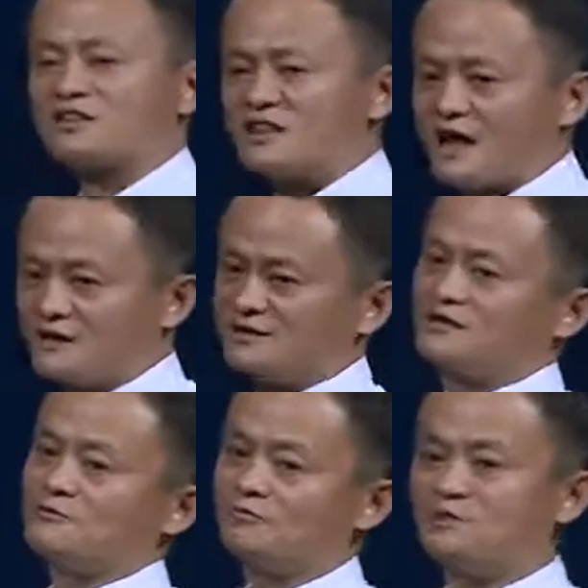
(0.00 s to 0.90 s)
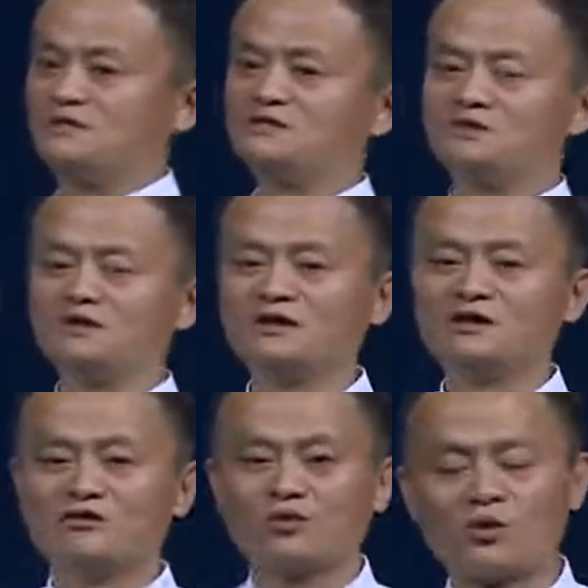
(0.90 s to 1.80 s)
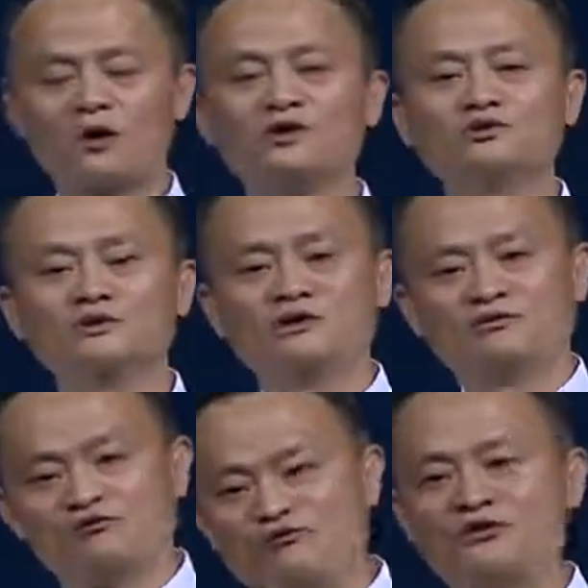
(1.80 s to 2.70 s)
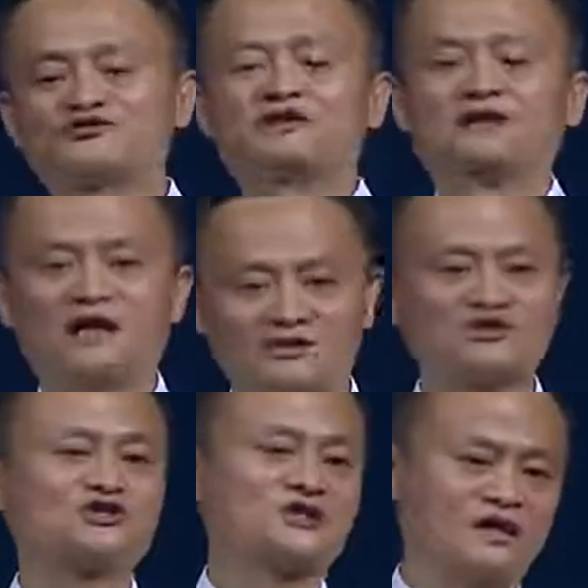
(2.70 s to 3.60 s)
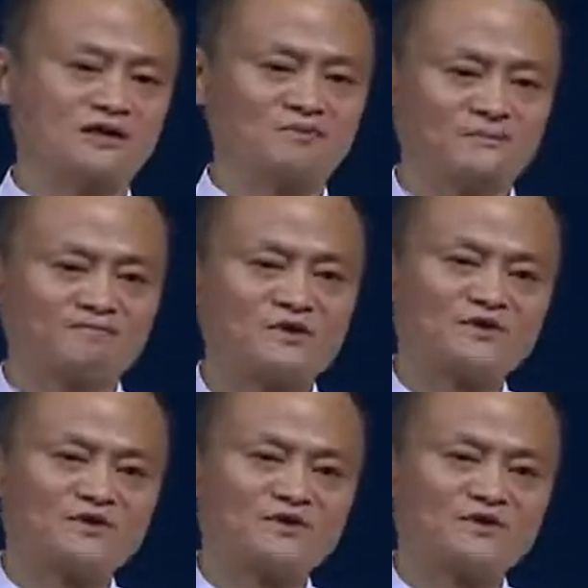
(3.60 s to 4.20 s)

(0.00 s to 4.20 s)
that be the world's 5th largest economy.